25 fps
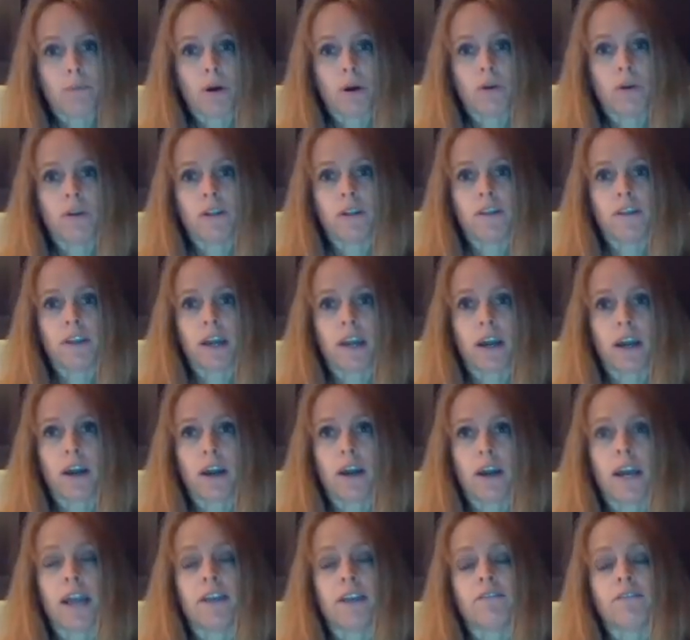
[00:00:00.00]
component
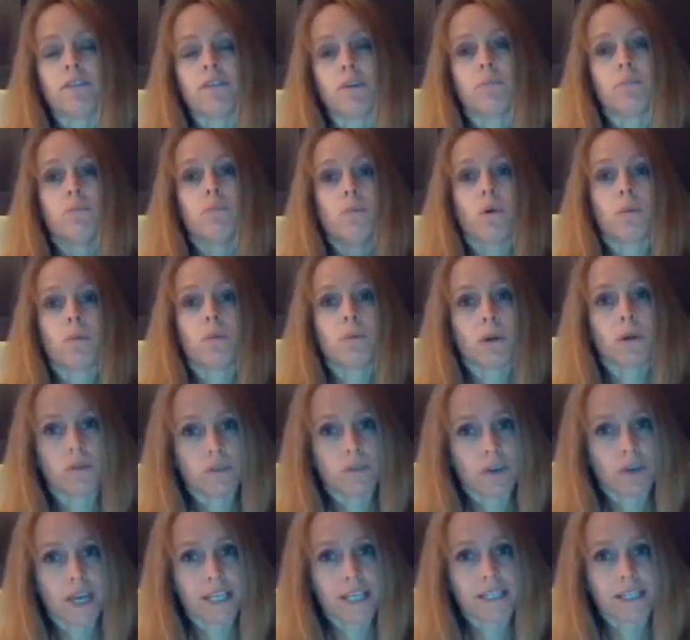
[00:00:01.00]
there. And if they're more
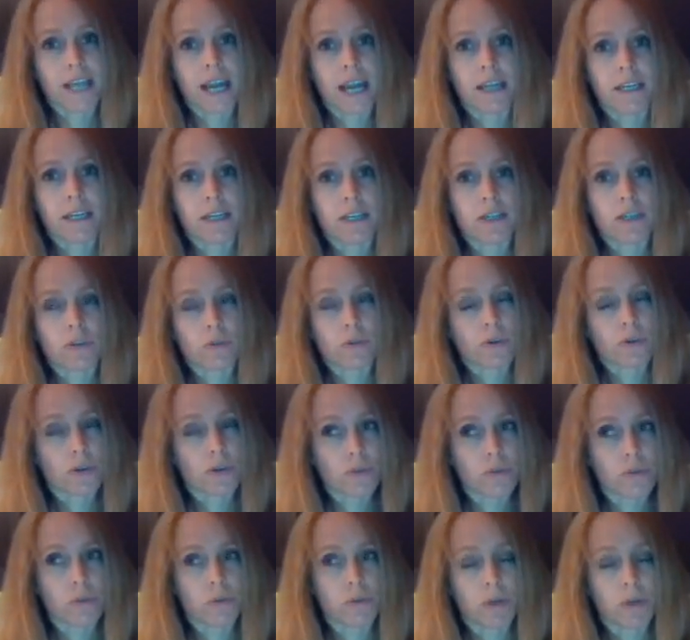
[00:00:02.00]
prone to anxiety
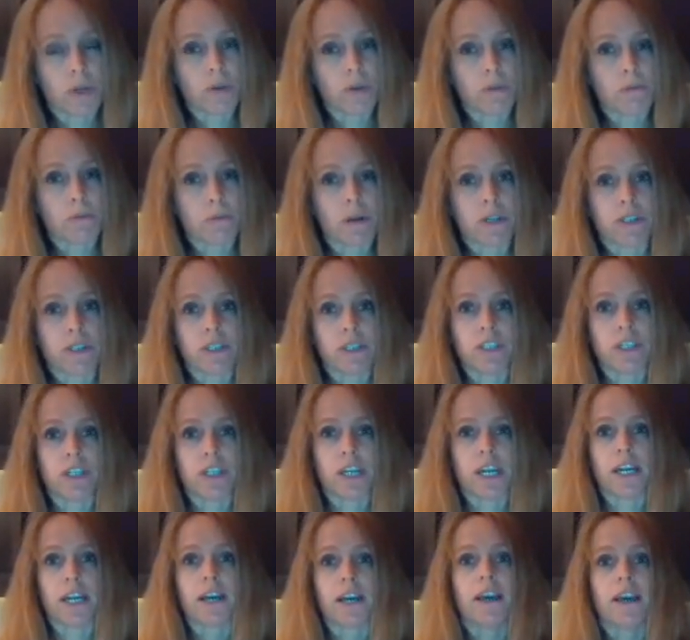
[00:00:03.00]
disorders, which we know is partially
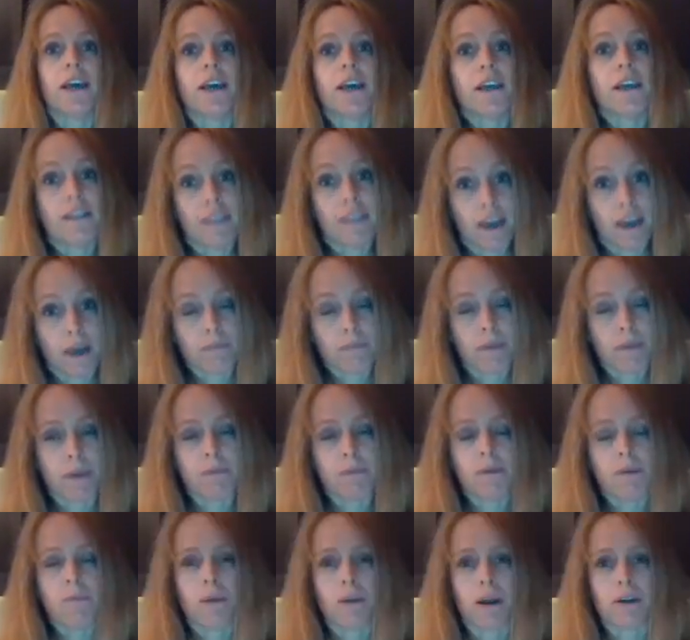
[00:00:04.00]
genetic, that may
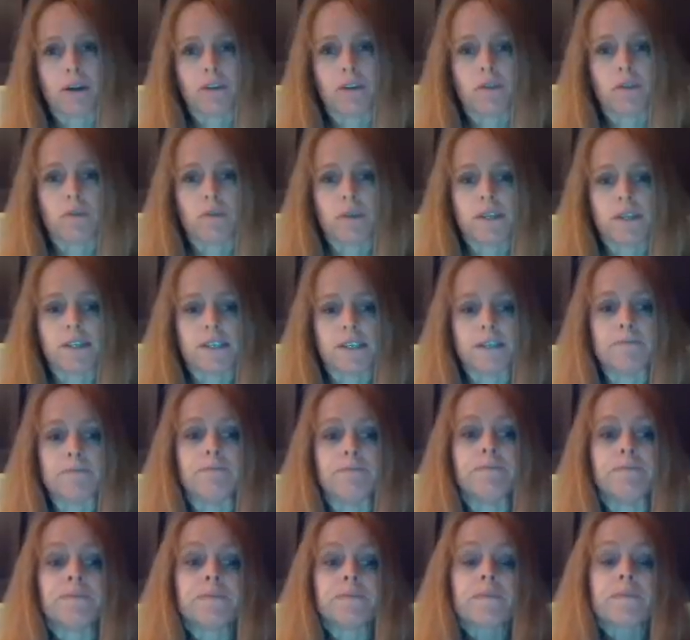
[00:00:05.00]
be part of the reason.
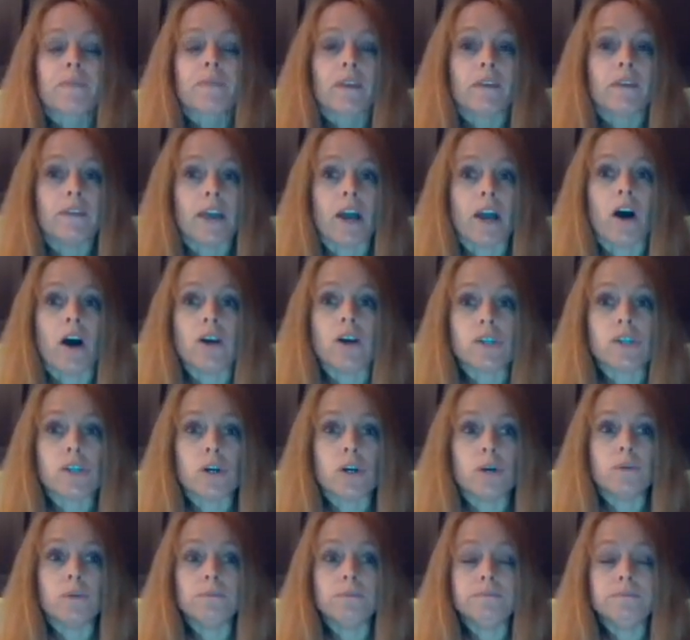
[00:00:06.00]
They
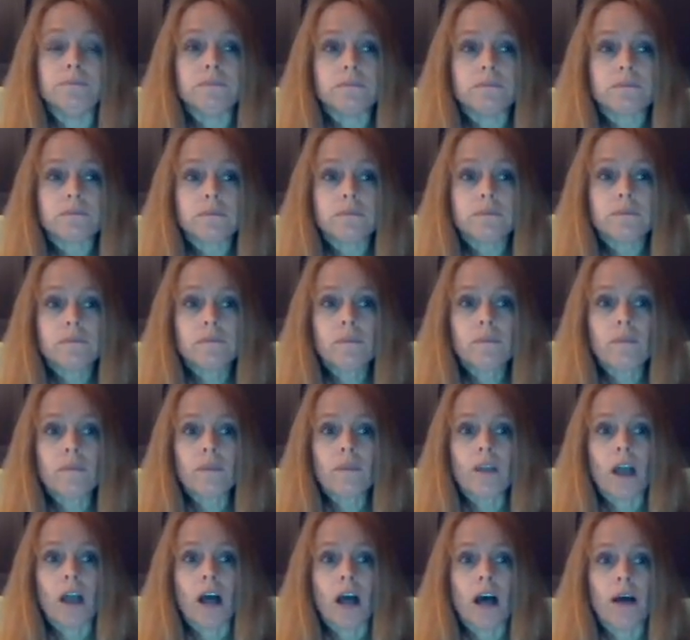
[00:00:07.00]
also,
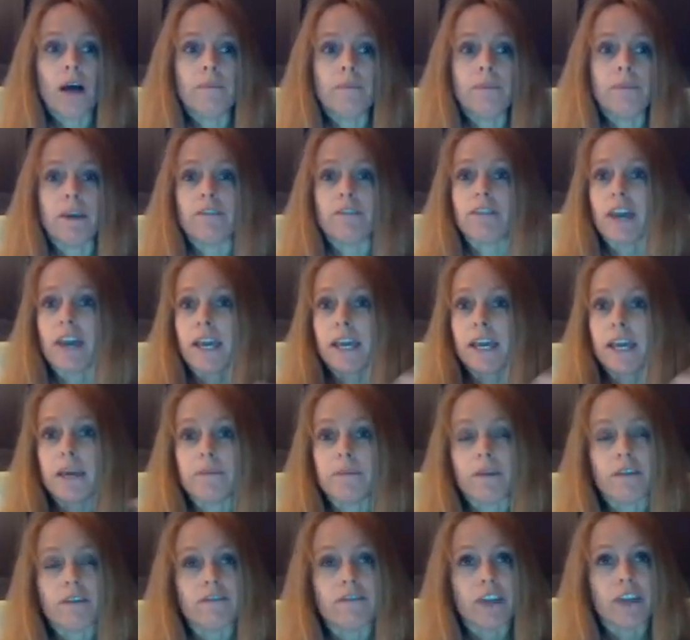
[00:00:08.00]

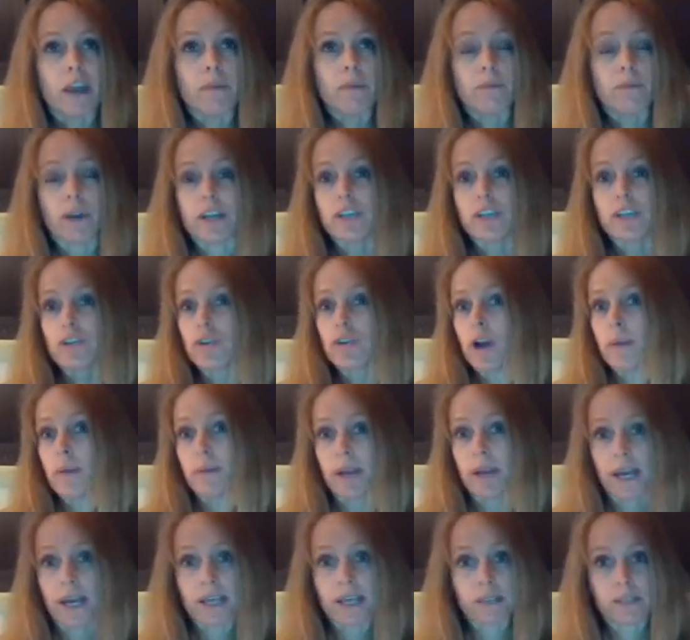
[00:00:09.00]
if they appraise
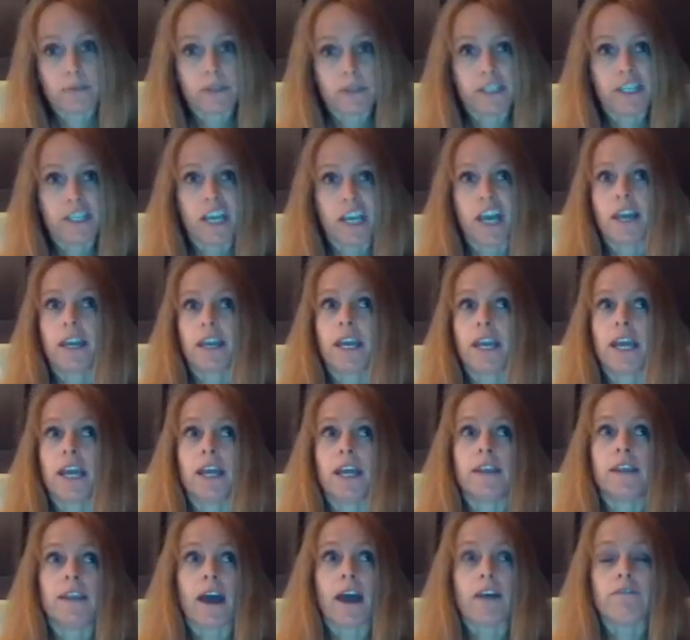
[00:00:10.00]
trauma, as we said,
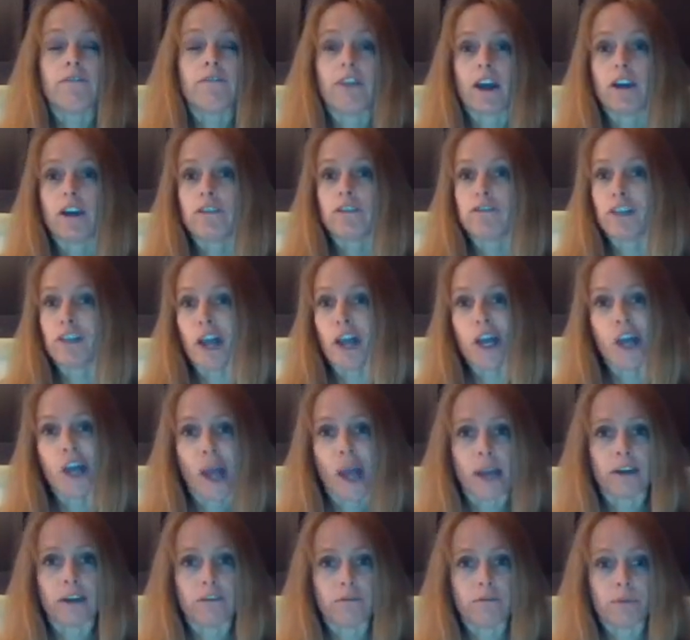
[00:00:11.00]
in that fight or flight
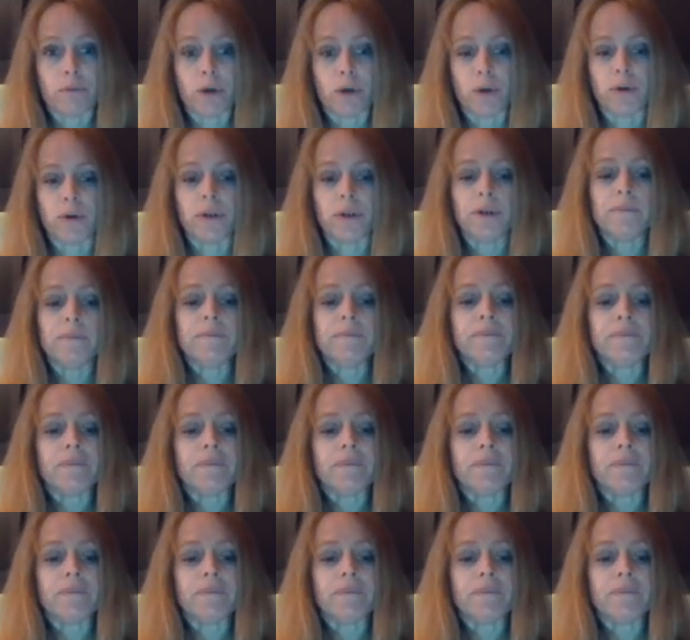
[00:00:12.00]
kind of mode,